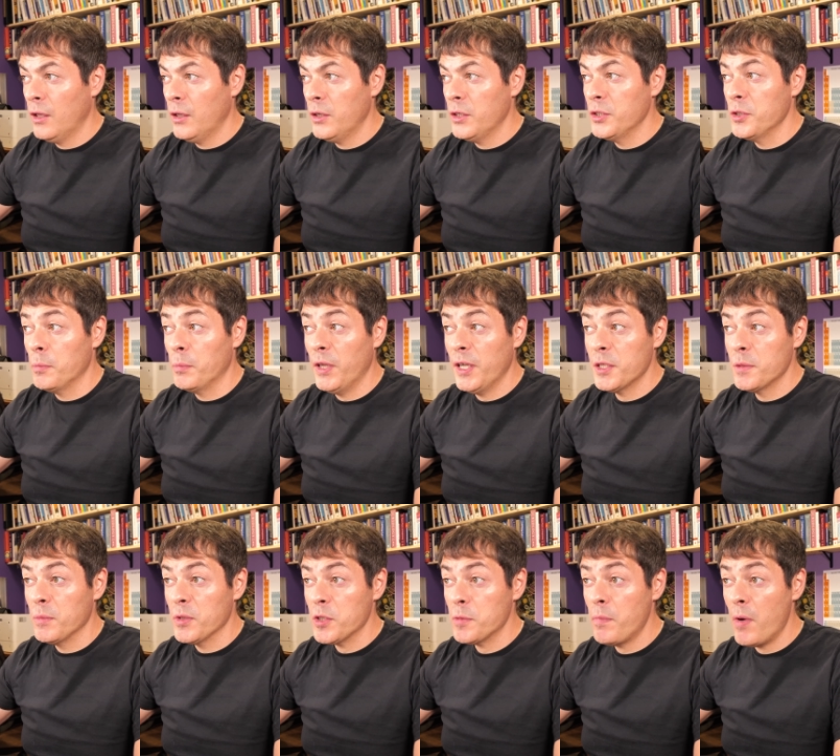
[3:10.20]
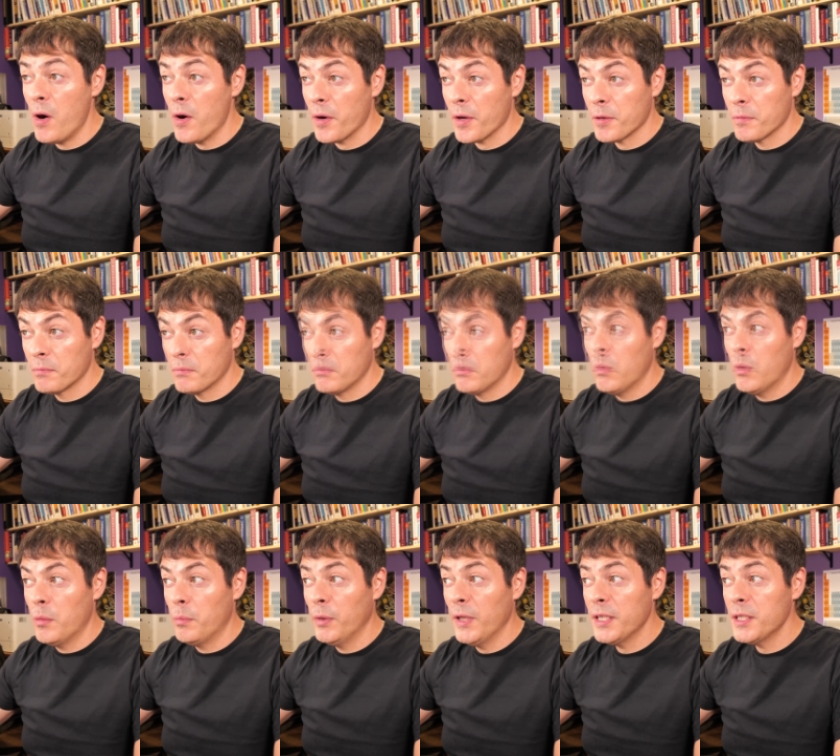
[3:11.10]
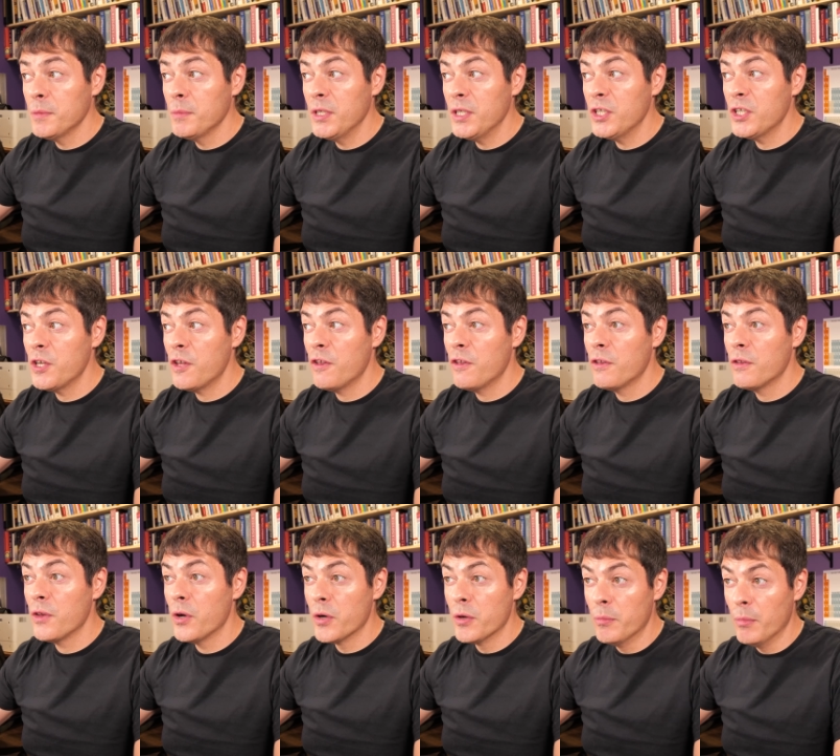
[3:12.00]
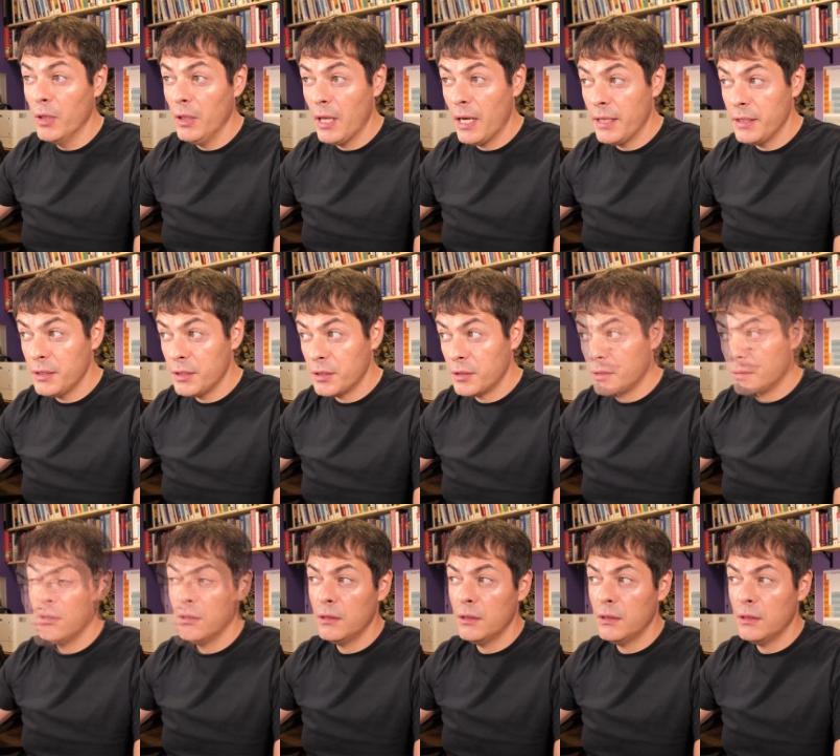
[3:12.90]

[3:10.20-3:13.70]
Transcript: There's a plasma spark, where plasma is thermalized,